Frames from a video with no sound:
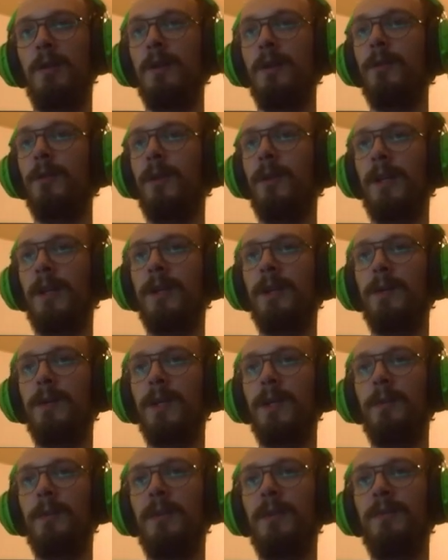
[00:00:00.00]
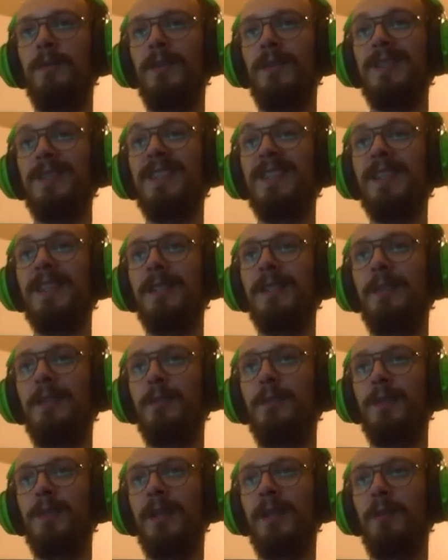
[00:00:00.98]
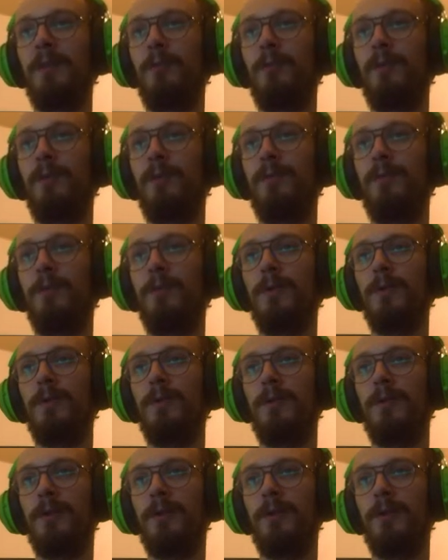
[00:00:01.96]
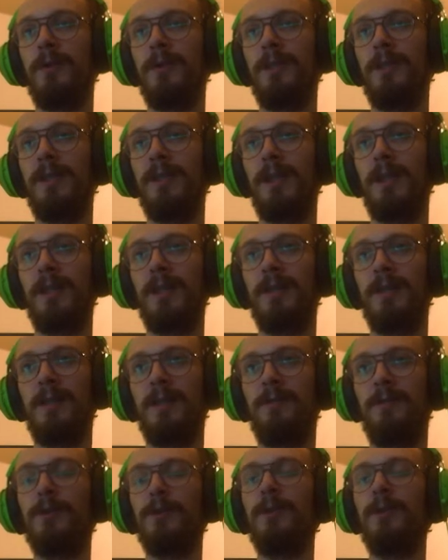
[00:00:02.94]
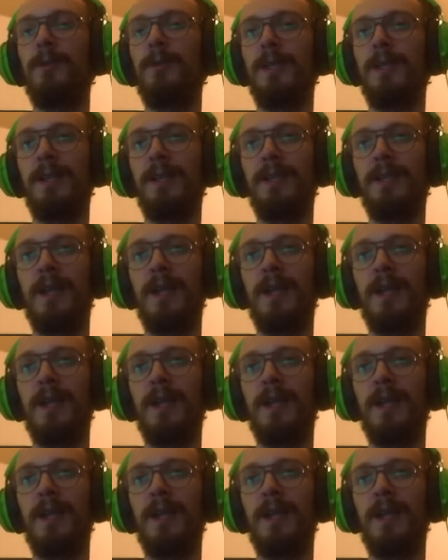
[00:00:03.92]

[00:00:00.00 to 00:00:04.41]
to an enemy champion with 60% grief wounds for 3 seconds.